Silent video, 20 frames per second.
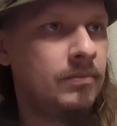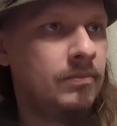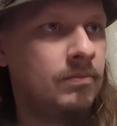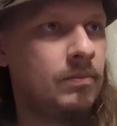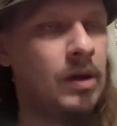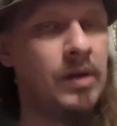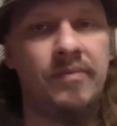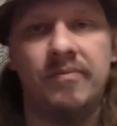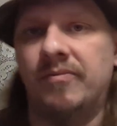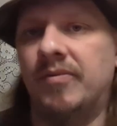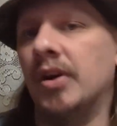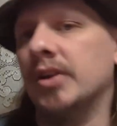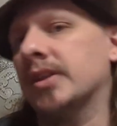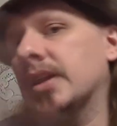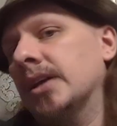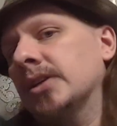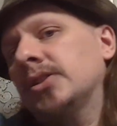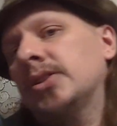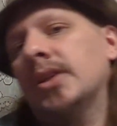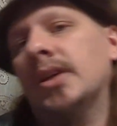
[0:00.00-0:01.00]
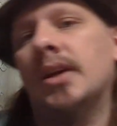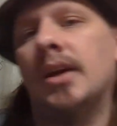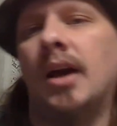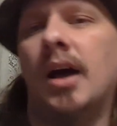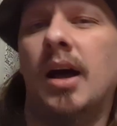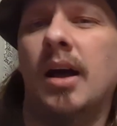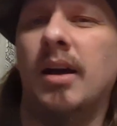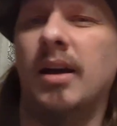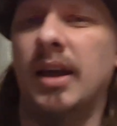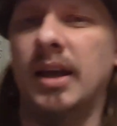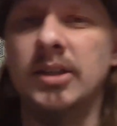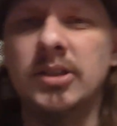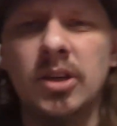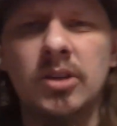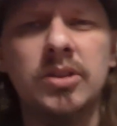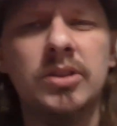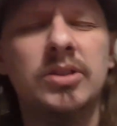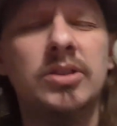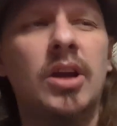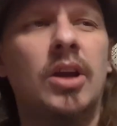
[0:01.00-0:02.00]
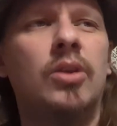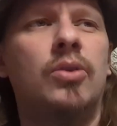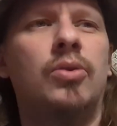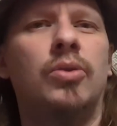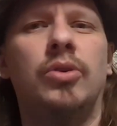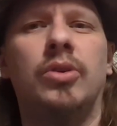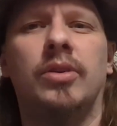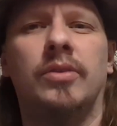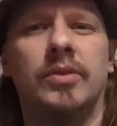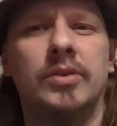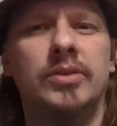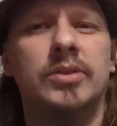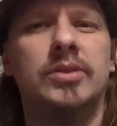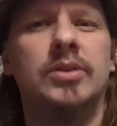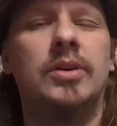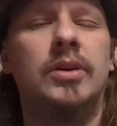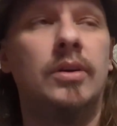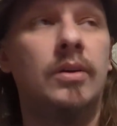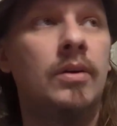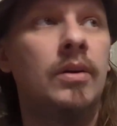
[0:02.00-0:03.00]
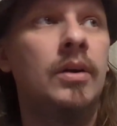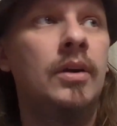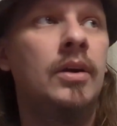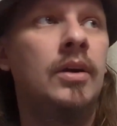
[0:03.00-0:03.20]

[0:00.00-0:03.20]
but fuck that shit. Exalted's got a cool universe too.